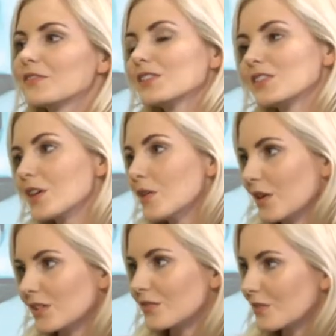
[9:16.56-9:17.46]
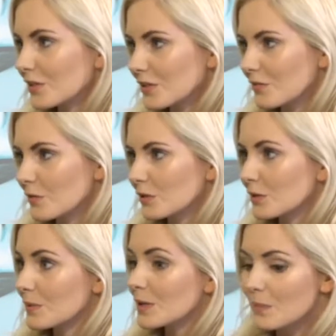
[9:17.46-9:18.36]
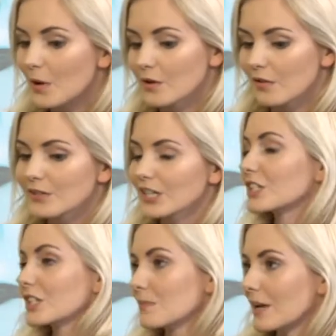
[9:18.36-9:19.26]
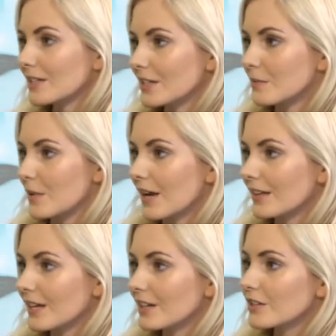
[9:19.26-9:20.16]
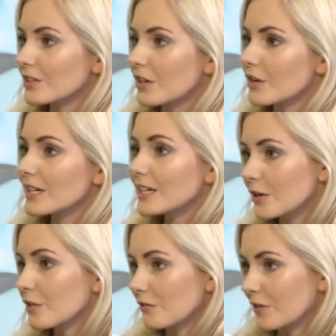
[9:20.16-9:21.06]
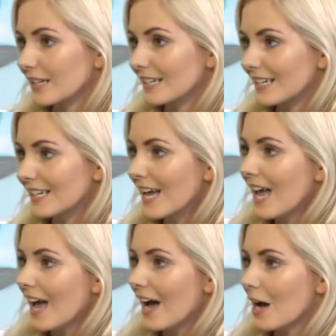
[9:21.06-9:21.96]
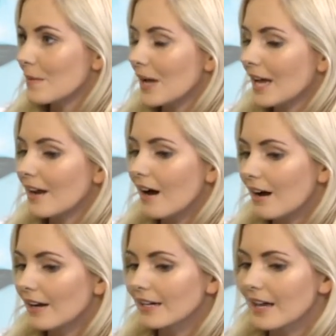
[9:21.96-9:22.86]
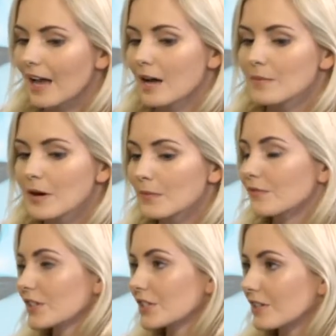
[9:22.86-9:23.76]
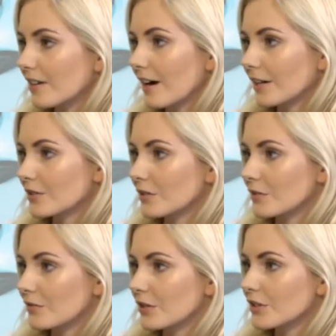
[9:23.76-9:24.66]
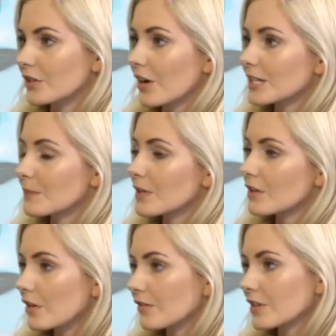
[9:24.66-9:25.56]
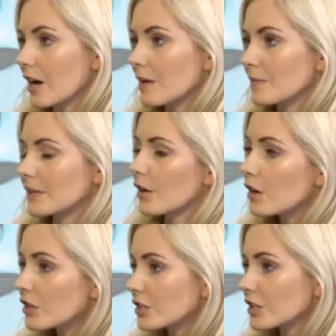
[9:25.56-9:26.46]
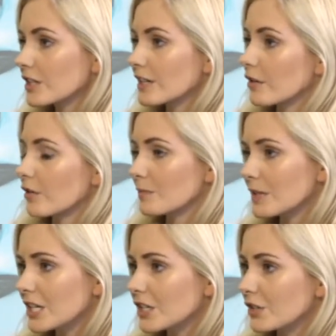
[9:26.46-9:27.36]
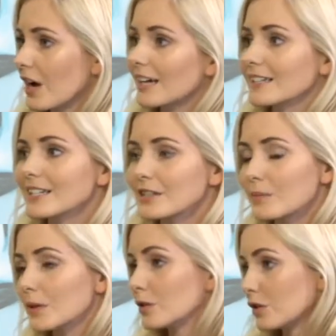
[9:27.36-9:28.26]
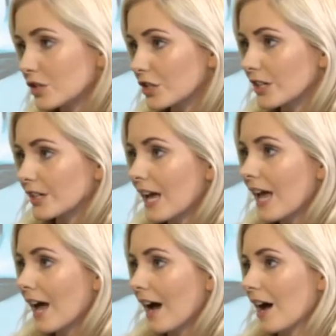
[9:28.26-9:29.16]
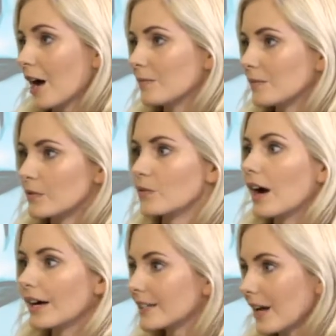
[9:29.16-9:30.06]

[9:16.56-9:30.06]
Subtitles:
so honored, first of all, to be a part of such an amazing brand that is so eco-friendly. And I am a professional kite surfer, so I spend a lot of time in the ocean and on the beach, so I see the pollution right